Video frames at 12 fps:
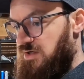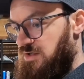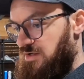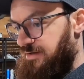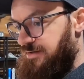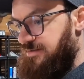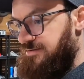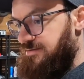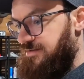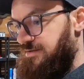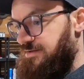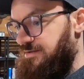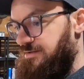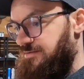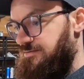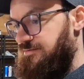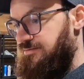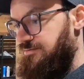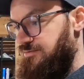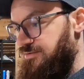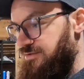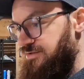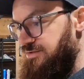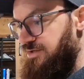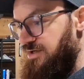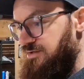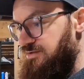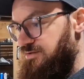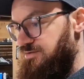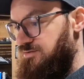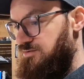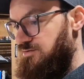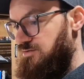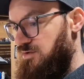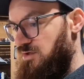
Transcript: and we're just trying to